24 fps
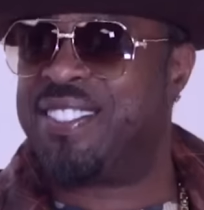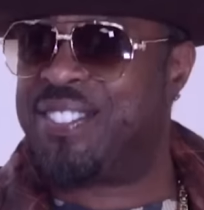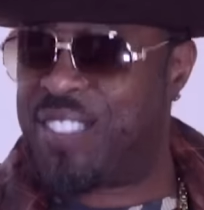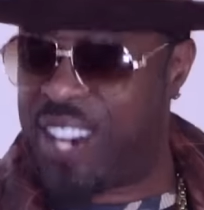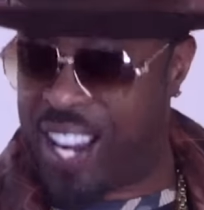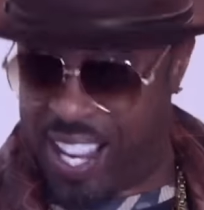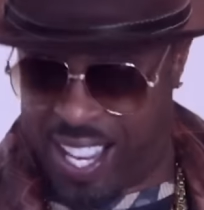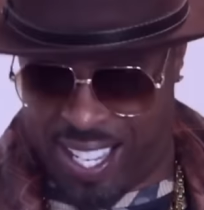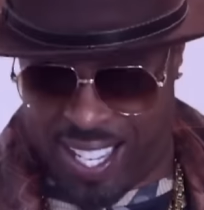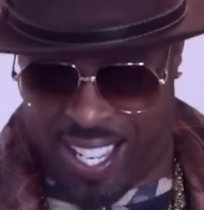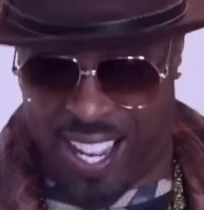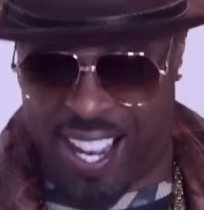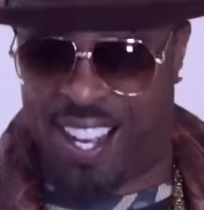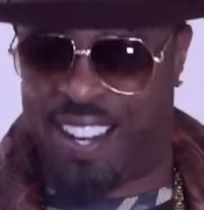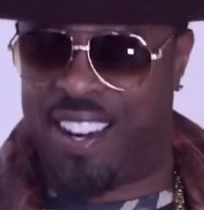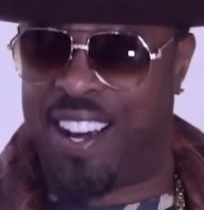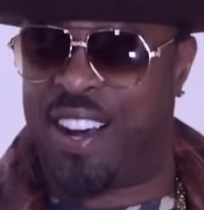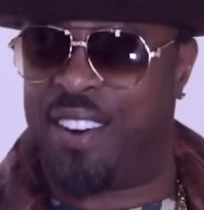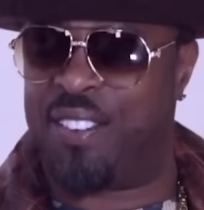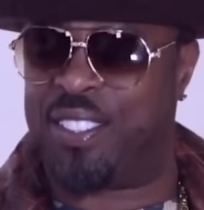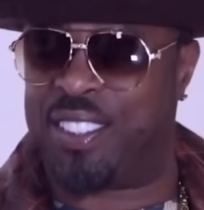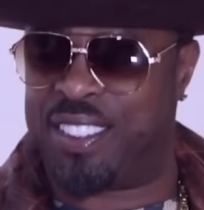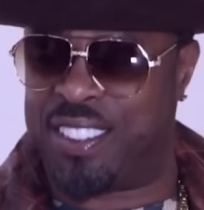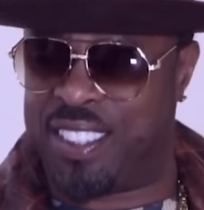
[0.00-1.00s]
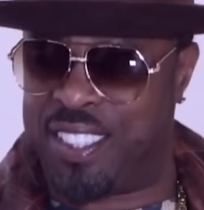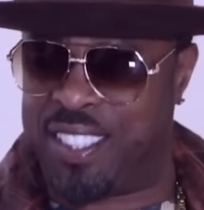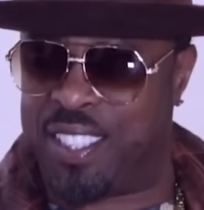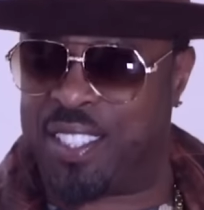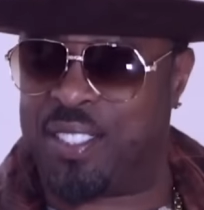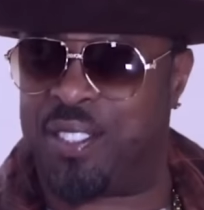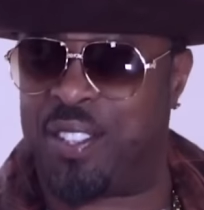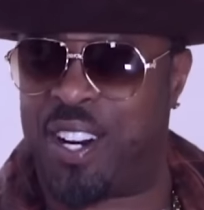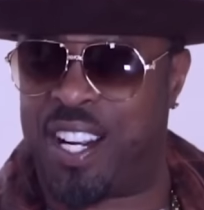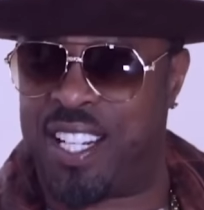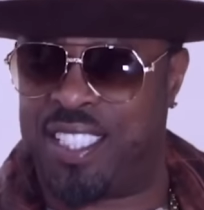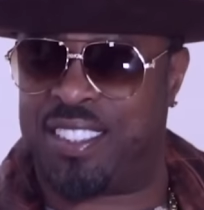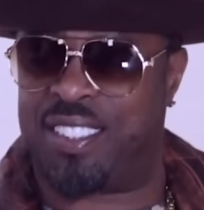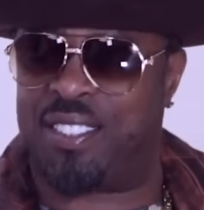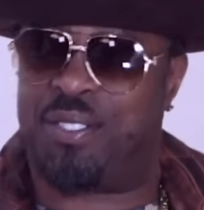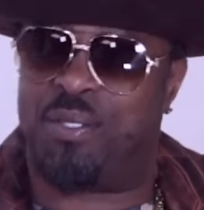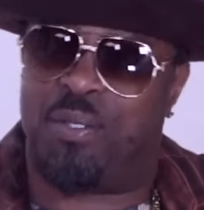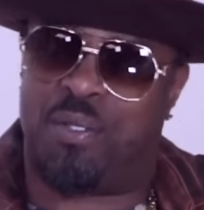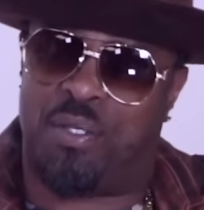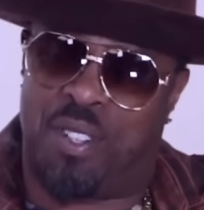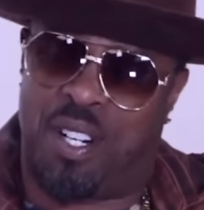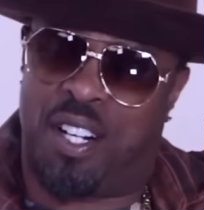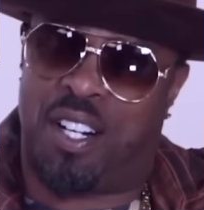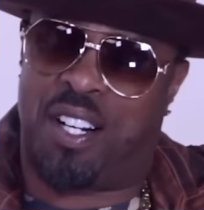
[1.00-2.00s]
Right, I, I was in the crates
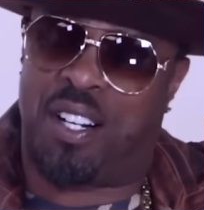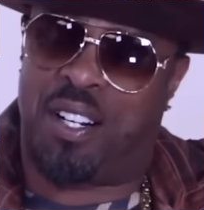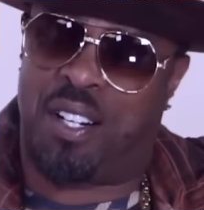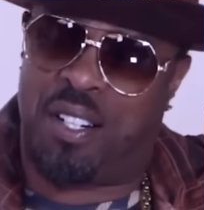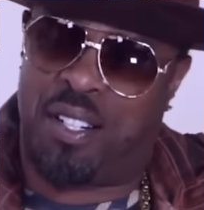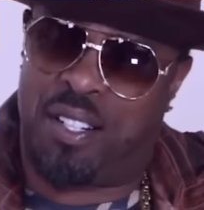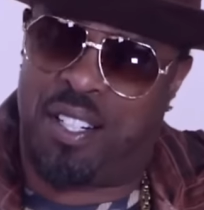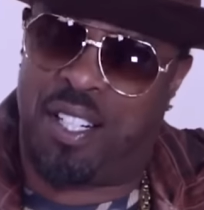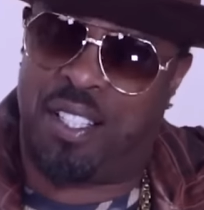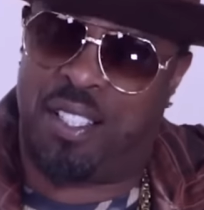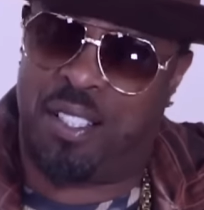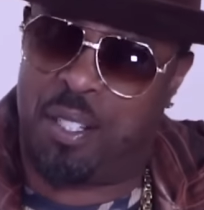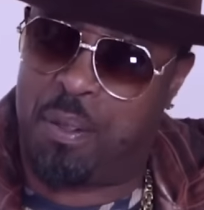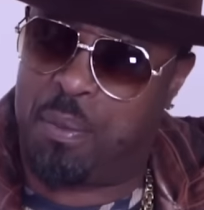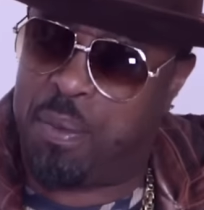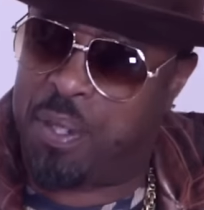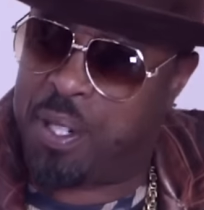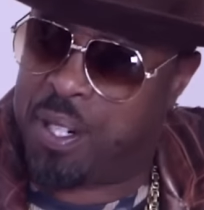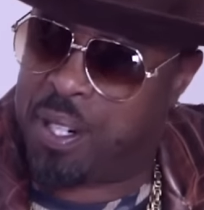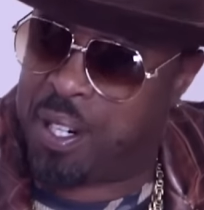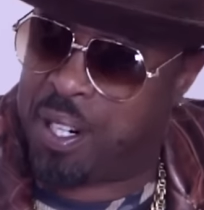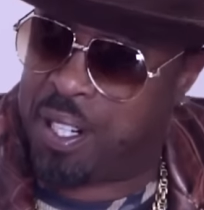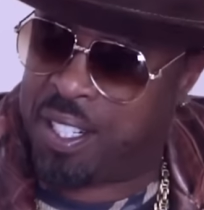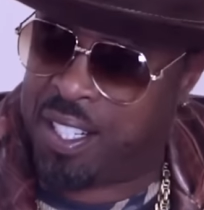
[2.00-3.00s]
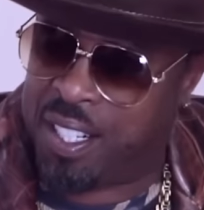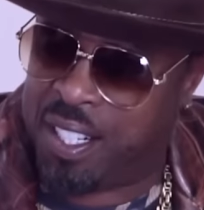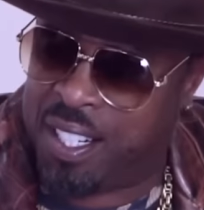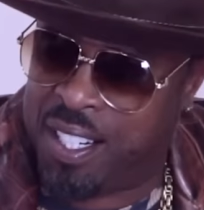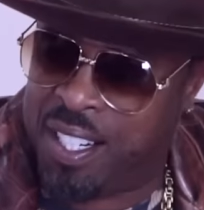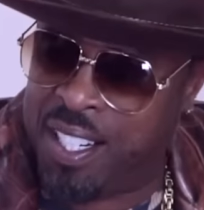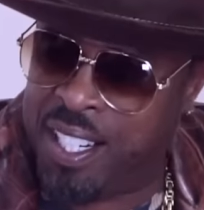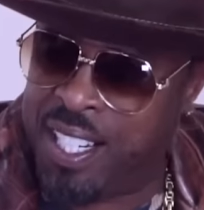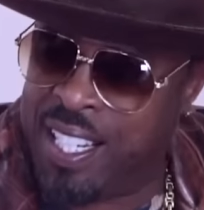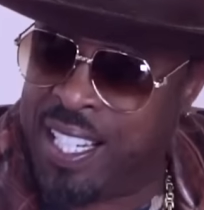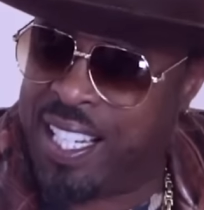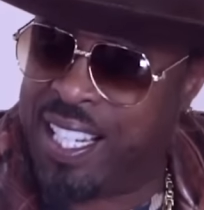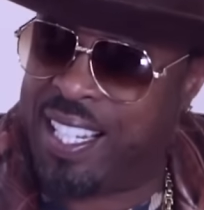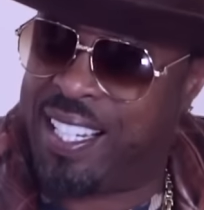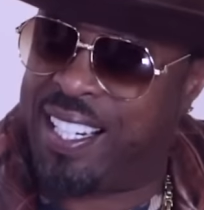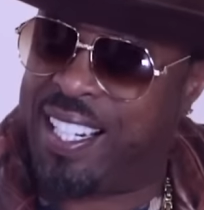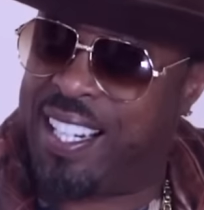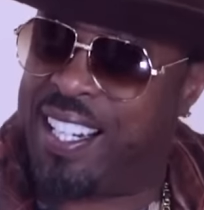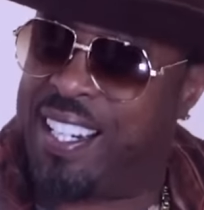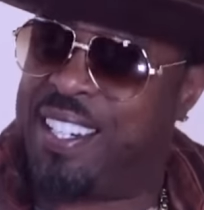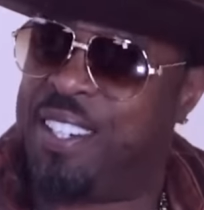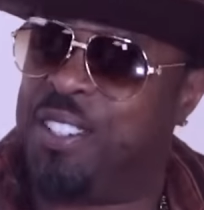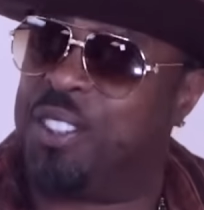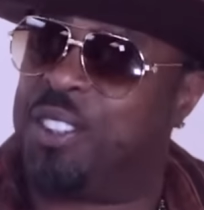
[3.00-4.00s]
uh, a little bit earlier, and
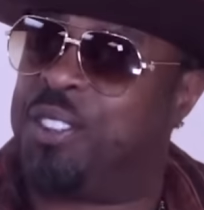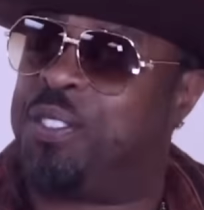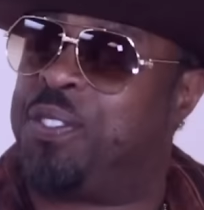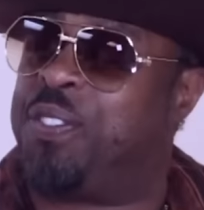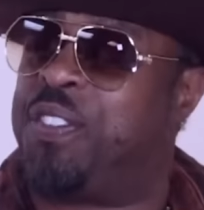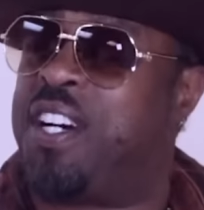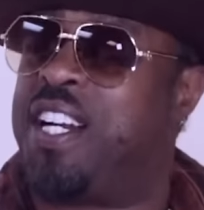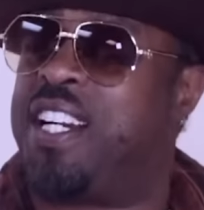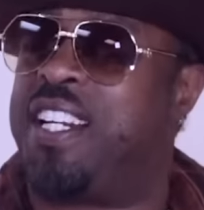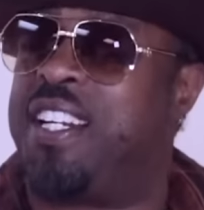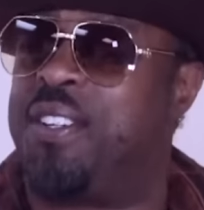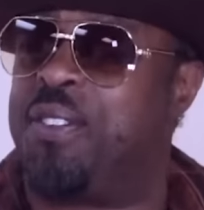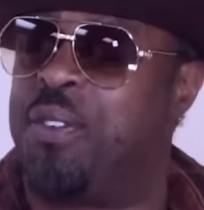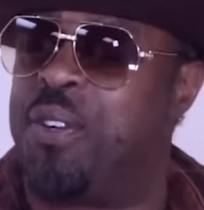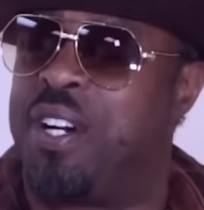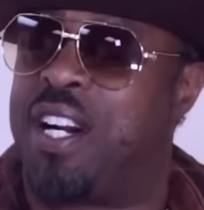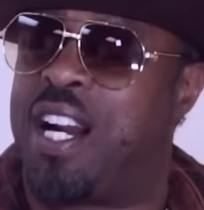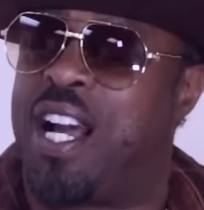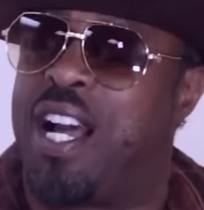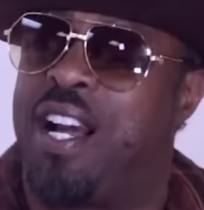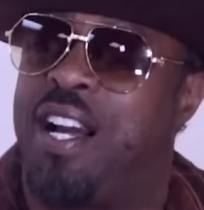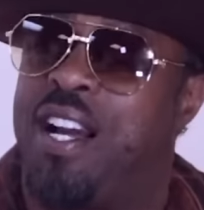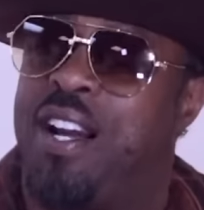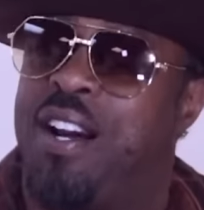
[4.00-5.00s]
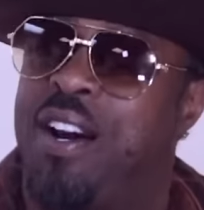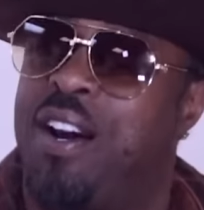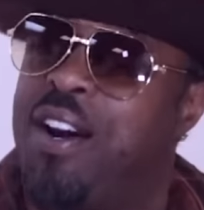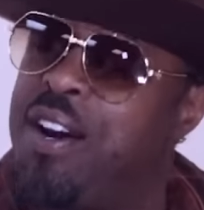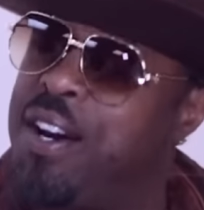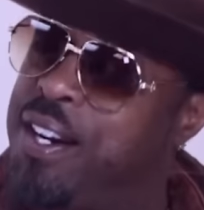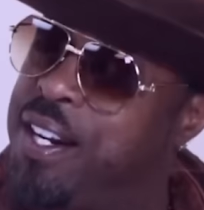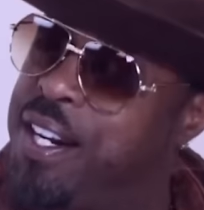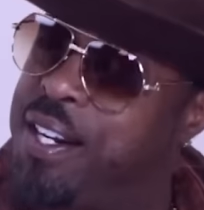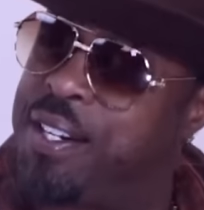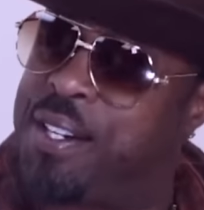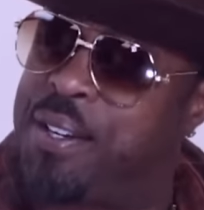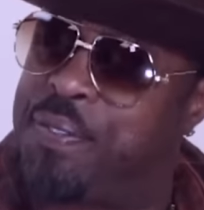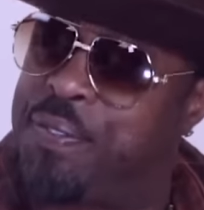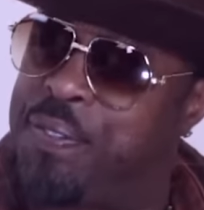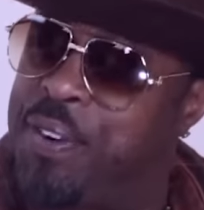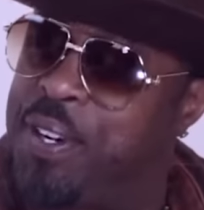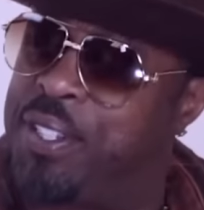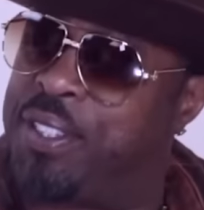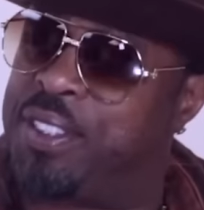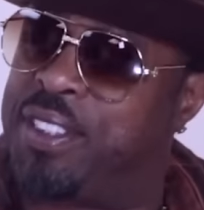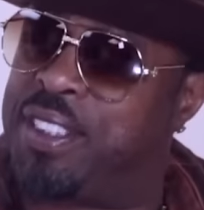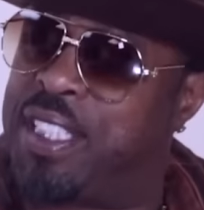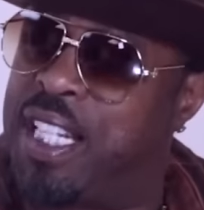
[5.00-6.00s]
and it was funny when I heard it the
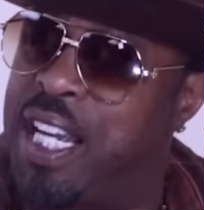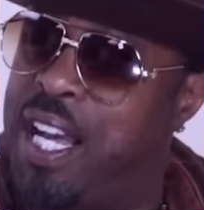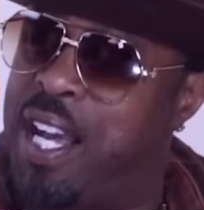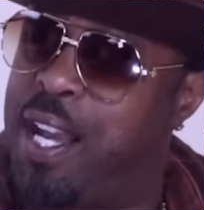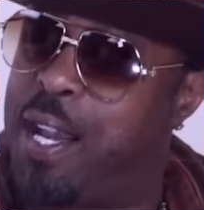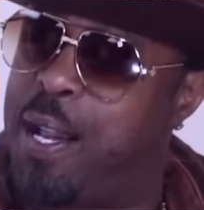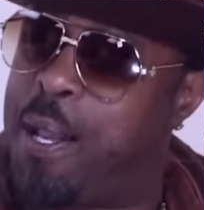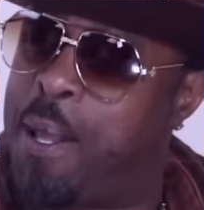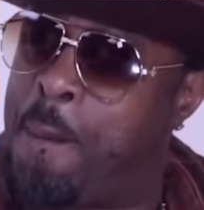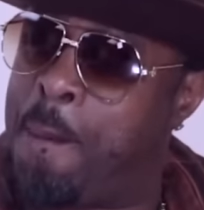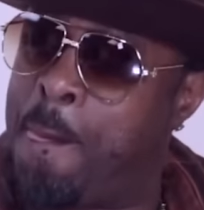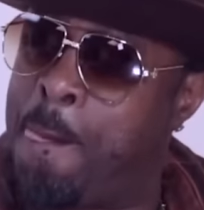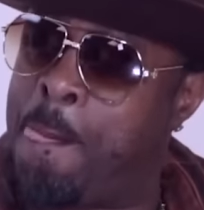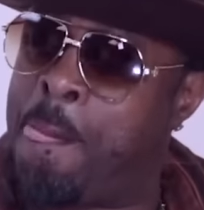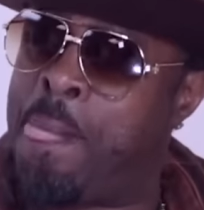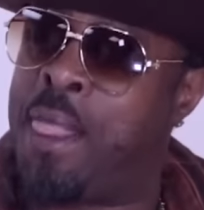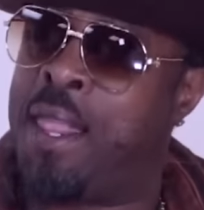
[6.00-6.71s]
first time.